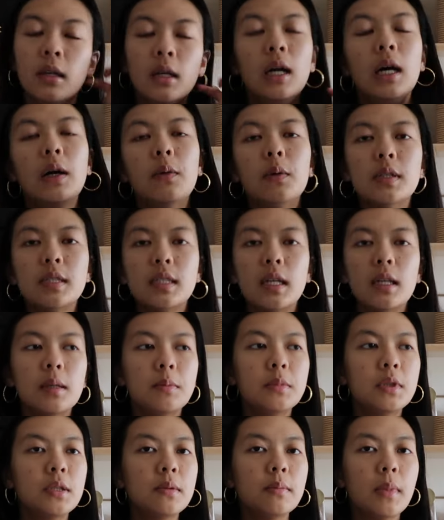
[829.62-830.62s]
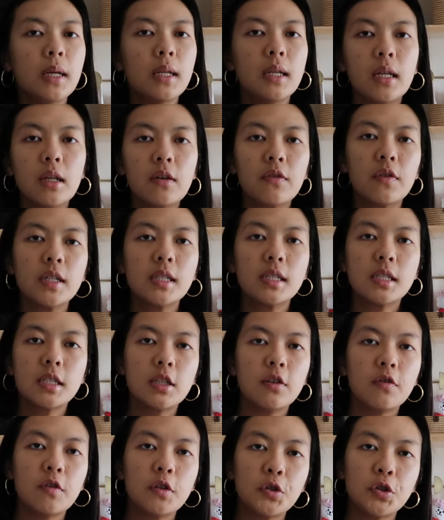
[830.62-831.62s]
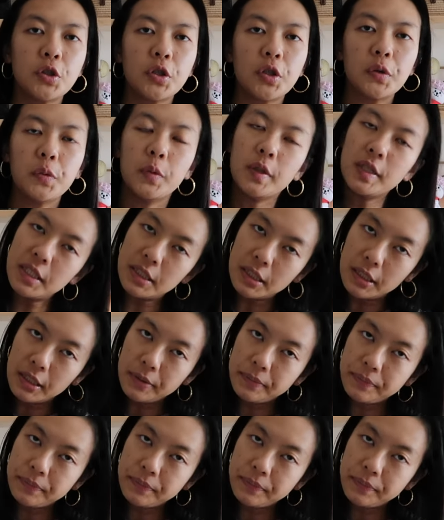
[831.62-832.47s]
I will sell them to my knitting friends in the future. We'll see.